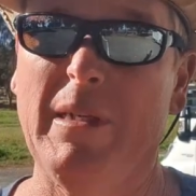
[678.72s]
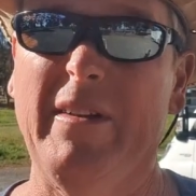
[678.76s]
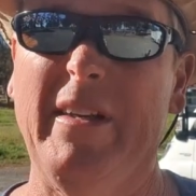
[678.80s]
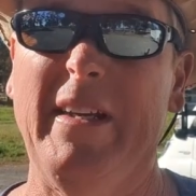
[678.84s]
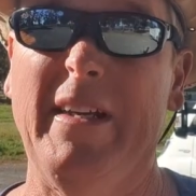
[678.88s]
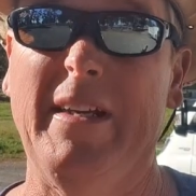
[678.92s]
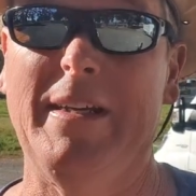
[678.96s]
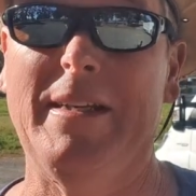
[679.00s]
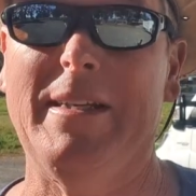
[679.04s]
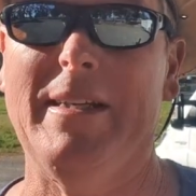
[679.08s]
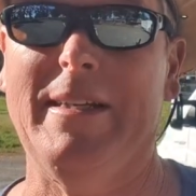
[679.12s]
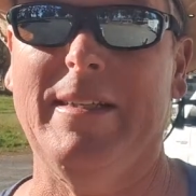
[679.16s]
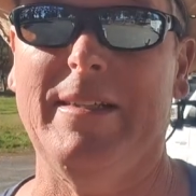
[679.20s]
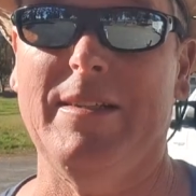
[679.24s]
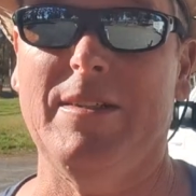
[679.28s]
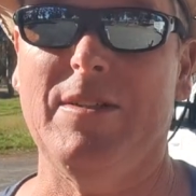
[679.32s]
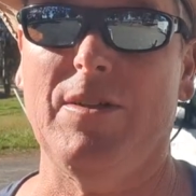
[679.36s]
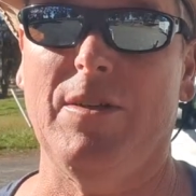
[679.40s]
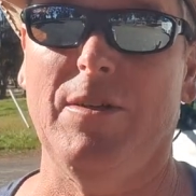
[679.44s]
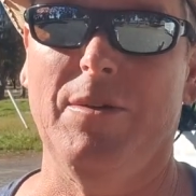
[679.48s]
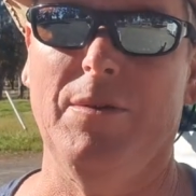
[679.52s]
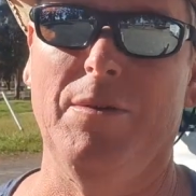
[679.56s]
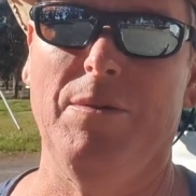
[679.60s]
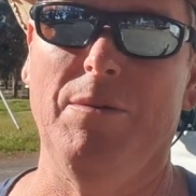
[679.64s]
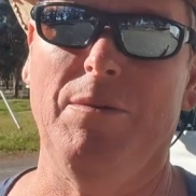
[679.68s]
a little bit of editing.
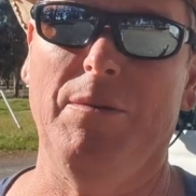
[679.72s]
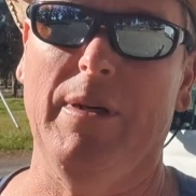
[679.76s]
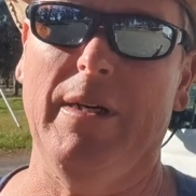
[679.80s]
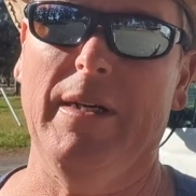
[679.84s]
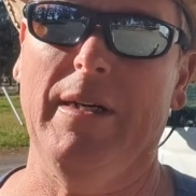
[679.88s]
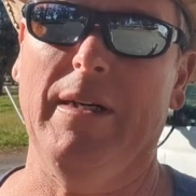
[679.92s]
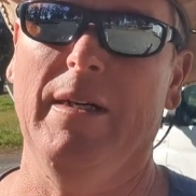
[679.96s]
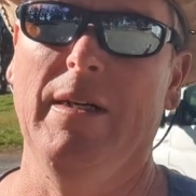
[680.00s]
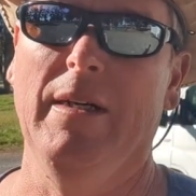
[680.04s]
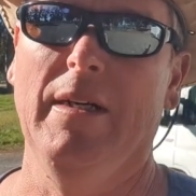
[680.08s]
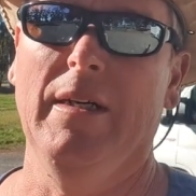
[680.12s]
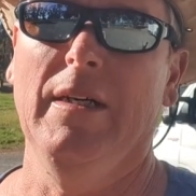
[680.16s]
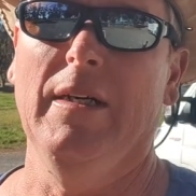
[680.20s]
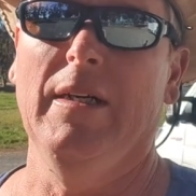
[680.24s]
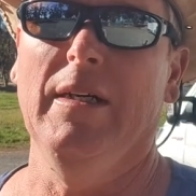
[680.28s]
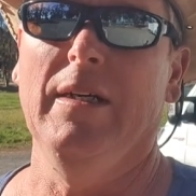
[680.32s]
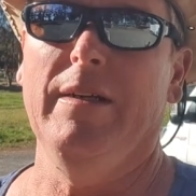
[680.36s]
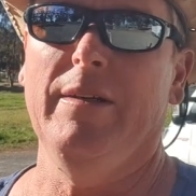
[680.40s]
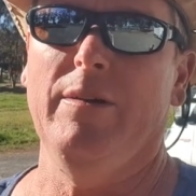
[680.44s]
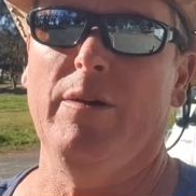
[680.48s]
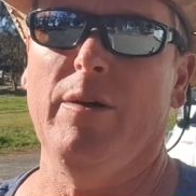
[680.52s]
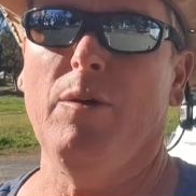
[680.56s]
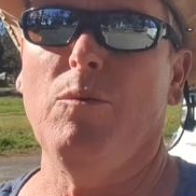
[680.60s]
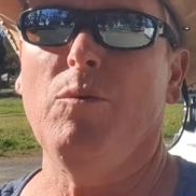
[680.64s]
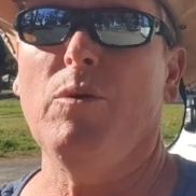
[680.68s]
So uh,
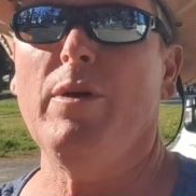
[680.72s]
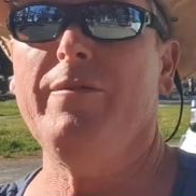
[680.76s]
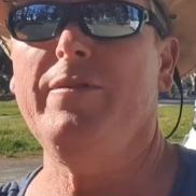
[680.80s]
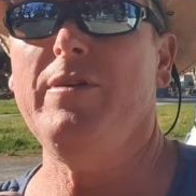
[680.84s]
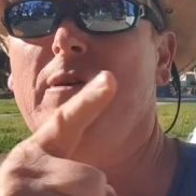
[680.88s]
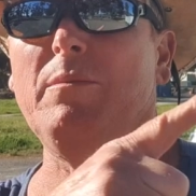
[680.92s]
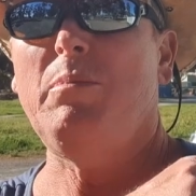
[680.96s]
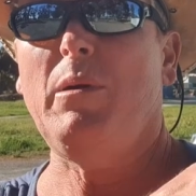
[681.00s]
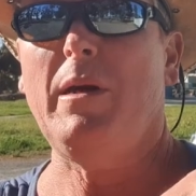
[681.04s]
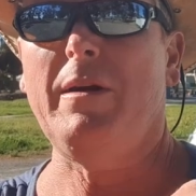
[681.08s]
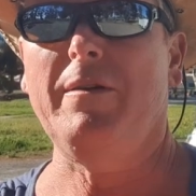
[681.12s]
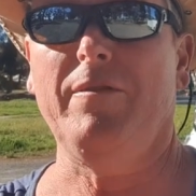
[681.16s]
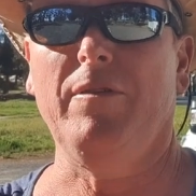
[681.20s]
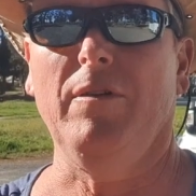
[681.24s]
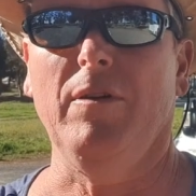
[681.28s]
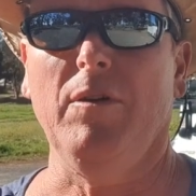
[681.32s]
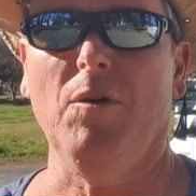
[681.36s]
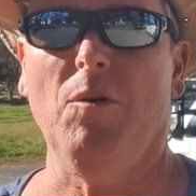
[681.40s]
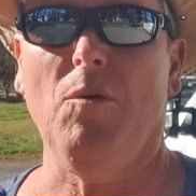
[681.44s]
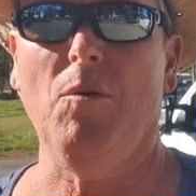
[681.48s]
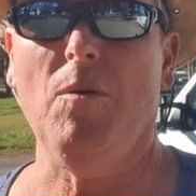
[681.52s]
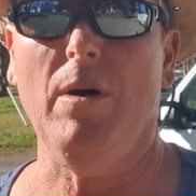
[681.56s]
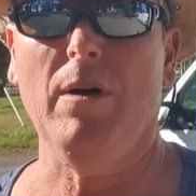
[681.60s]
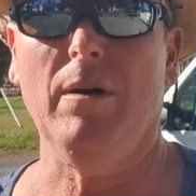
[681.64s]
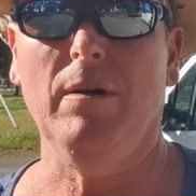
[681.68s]
yeah, we'll give you a break for a
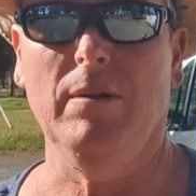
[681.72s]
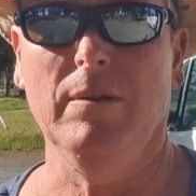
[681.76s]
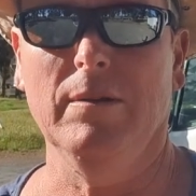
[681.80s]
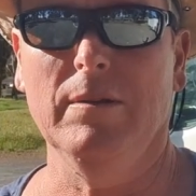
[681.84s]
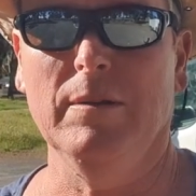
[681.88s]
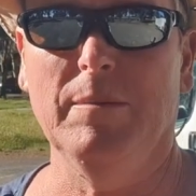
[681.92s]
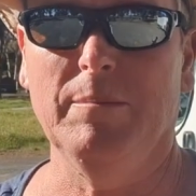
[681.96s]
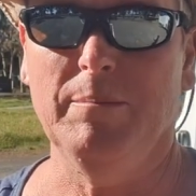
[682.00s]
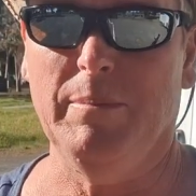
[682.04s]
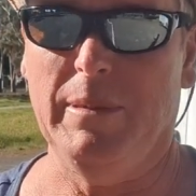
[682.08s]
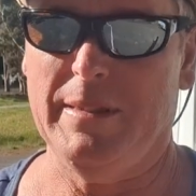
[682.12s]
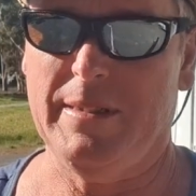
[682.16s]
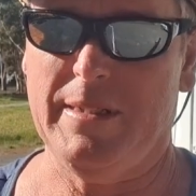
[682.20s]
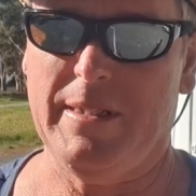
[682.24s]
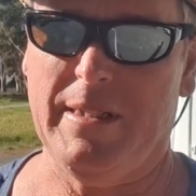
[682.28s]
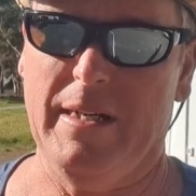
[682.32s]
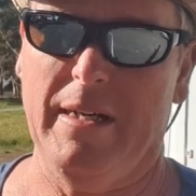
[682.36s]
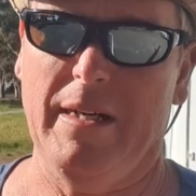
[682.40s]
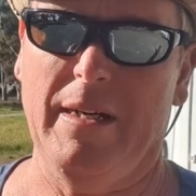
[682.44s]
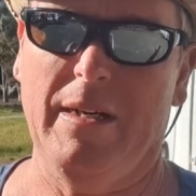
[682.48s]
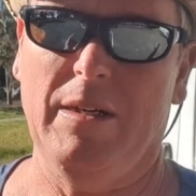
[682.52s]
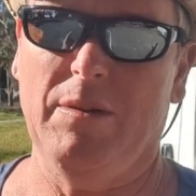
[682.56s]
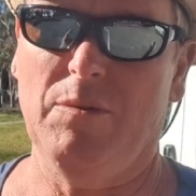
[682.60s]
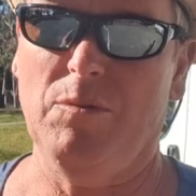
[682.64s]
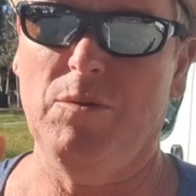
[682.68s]
little while, but
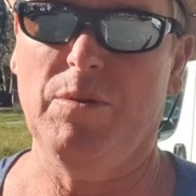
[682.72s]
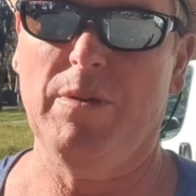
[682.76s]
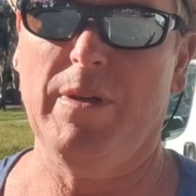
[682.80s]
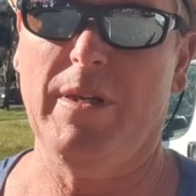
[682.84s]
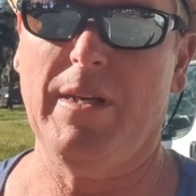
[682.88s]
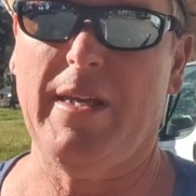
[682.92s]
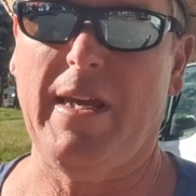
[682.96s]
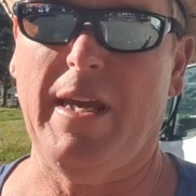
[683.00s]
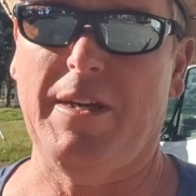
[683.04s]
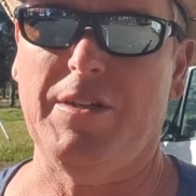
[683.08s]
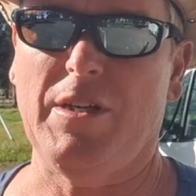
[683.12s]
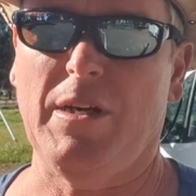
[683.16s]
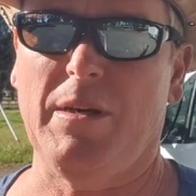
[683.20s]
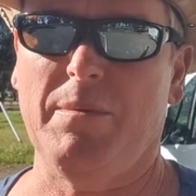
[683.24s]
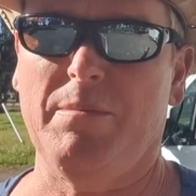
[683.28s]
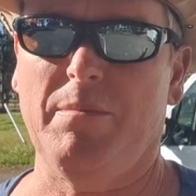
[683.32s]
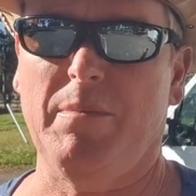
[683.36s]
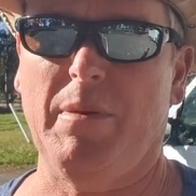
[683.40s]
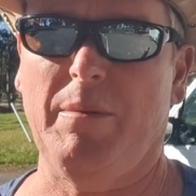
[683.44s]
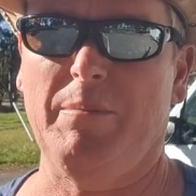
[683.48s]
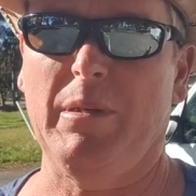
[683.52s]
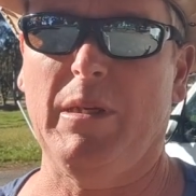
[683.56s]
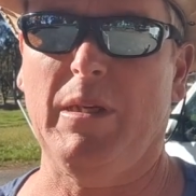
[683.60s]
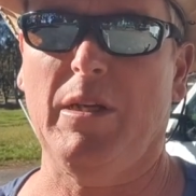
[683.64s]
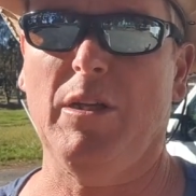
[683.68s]
uh, we'll catch up
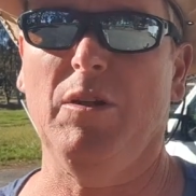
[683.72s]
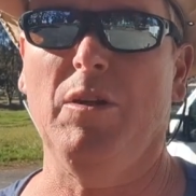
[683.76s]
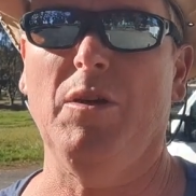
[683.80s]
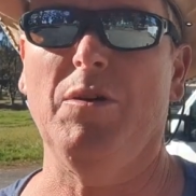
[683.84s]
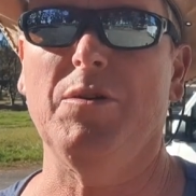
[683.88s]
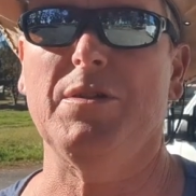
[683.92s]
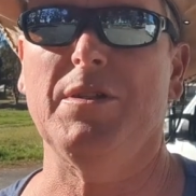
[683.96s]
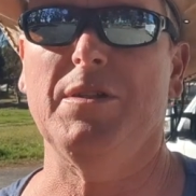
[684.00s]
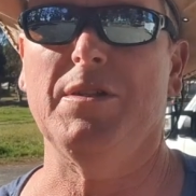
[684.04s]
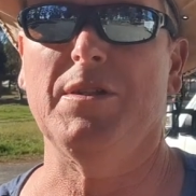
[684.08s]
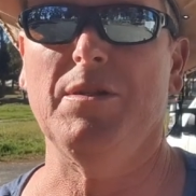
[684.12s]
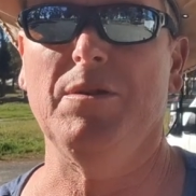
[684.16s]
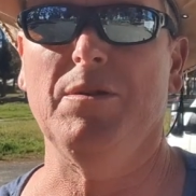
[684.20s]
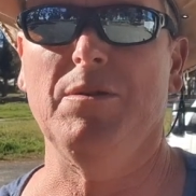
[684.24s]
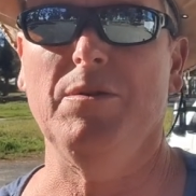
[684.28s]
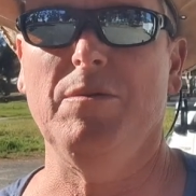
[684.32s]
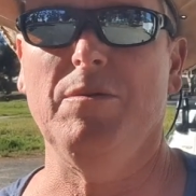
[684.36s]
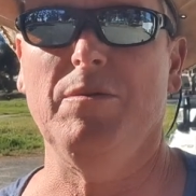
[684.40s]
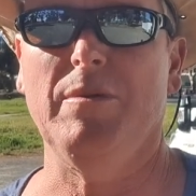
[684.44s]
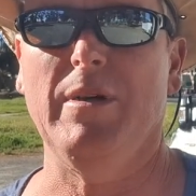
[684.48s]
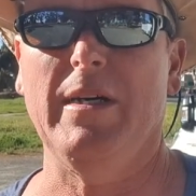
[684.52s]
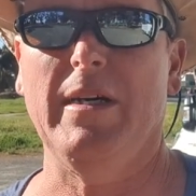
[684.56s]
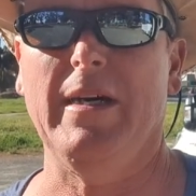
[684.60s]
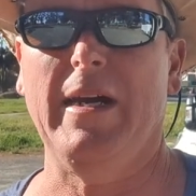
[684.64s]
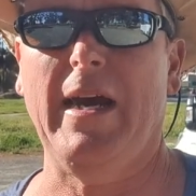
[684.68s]
a bit closer
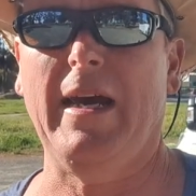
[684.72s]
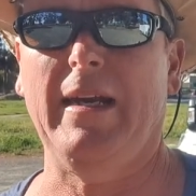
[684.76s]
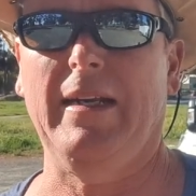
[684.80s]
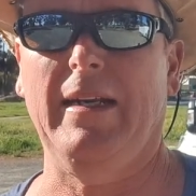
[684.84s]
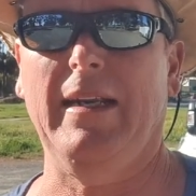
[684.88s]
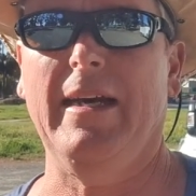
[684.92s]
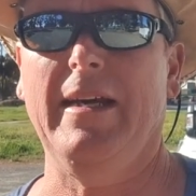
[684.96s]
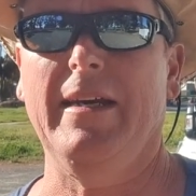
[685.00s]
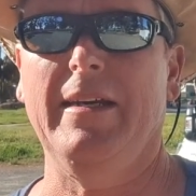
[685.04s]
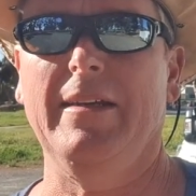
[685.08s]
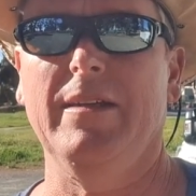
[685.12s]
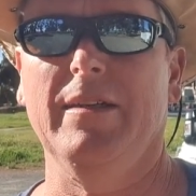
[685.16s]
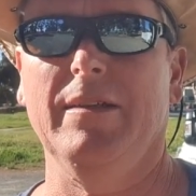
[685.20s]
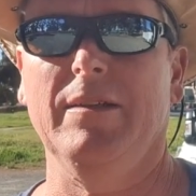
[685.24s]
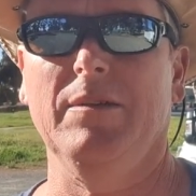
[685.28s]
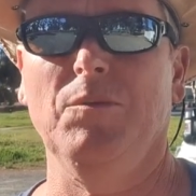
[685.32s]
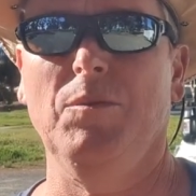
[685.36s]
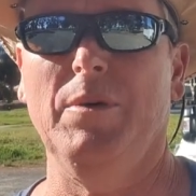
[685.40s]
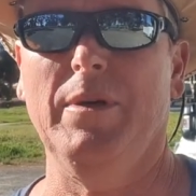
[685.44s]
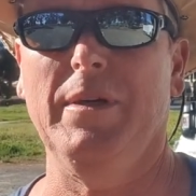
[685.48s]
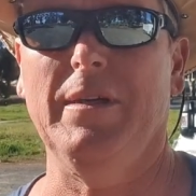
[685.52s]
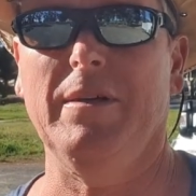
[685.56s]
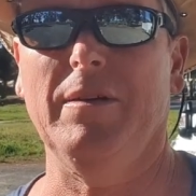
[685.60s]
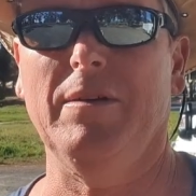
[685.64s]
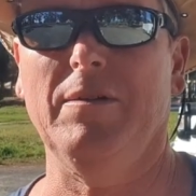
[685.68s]
to uh, Adelaide
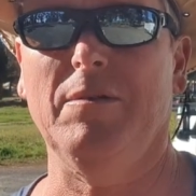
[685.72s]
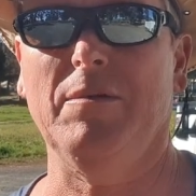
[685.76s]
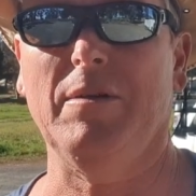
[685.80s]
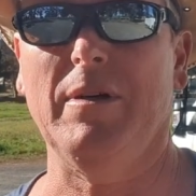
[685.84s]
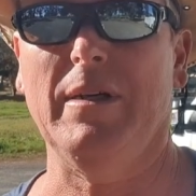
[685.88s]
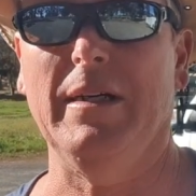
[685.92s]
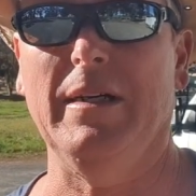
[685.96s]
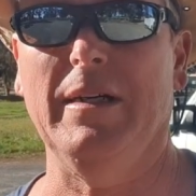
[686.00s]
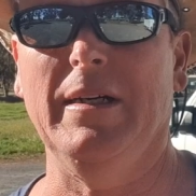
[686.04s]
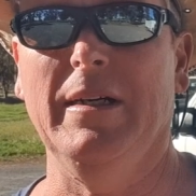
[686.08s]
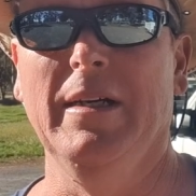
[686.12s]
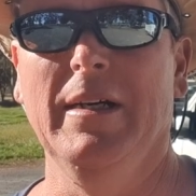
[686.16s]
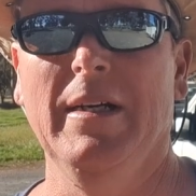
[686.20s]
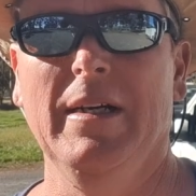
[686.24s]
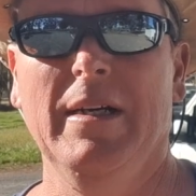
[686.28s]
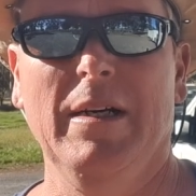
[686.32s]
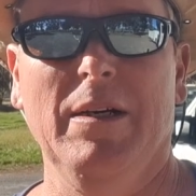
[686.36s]
where uh,